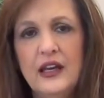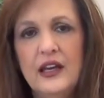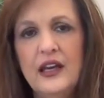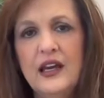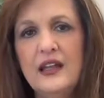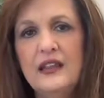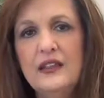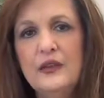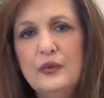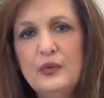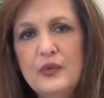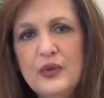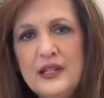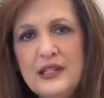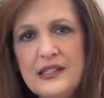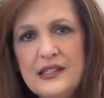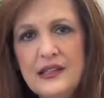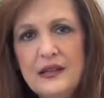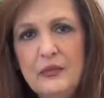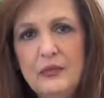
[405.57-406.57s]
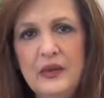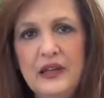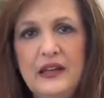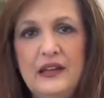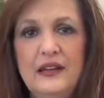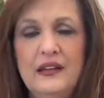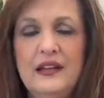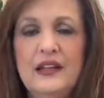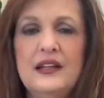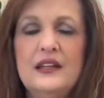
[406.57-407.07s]
And the reason
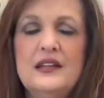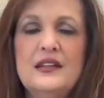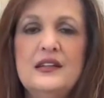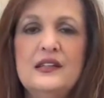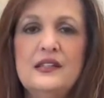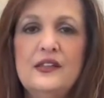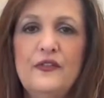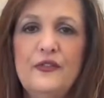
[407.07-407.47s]
being is,